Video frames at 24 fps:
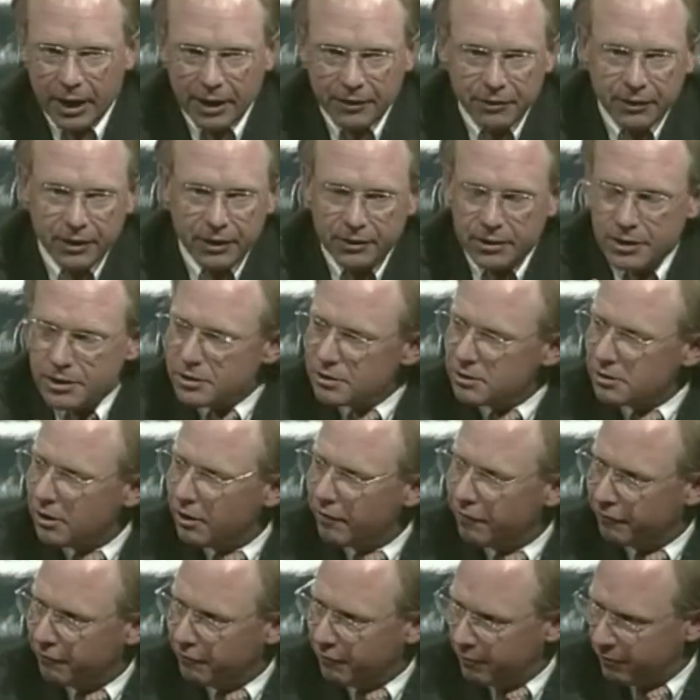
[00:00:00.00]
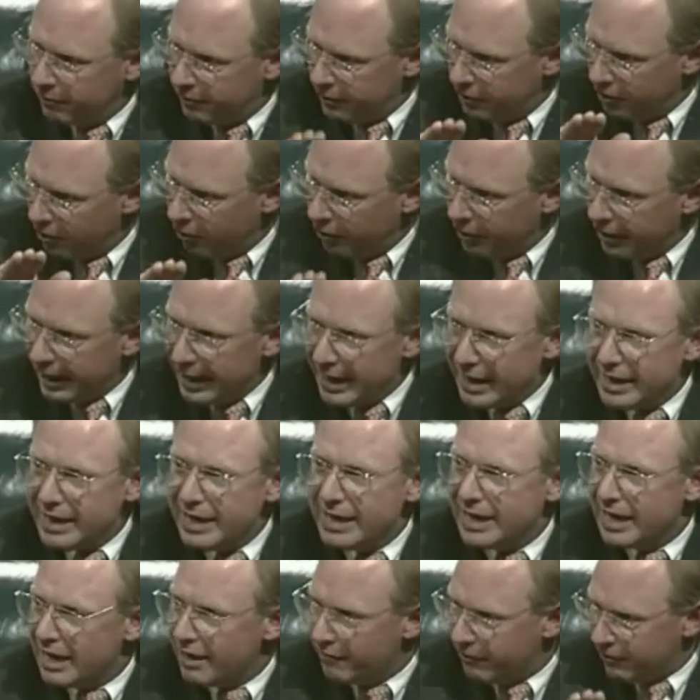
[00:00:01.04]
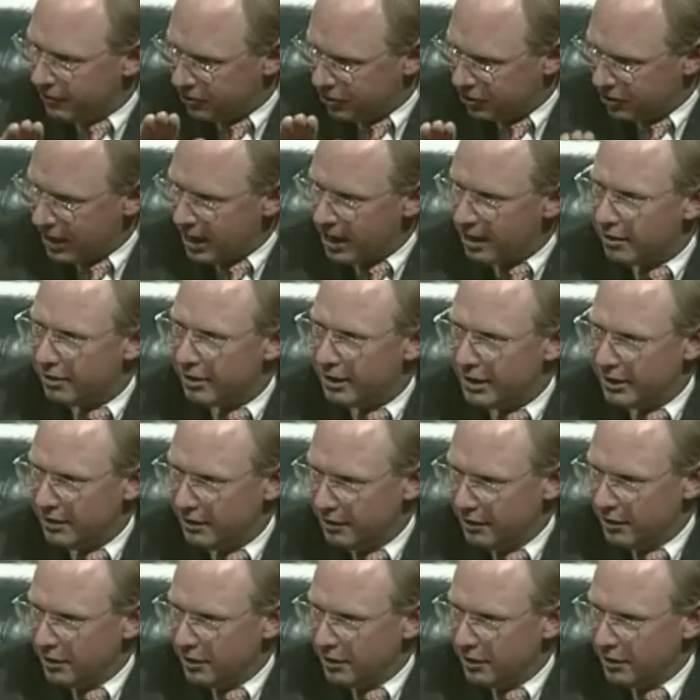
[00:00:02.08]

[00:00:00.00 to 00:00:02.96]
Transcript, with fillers: And I think this stuff, the any given Saturday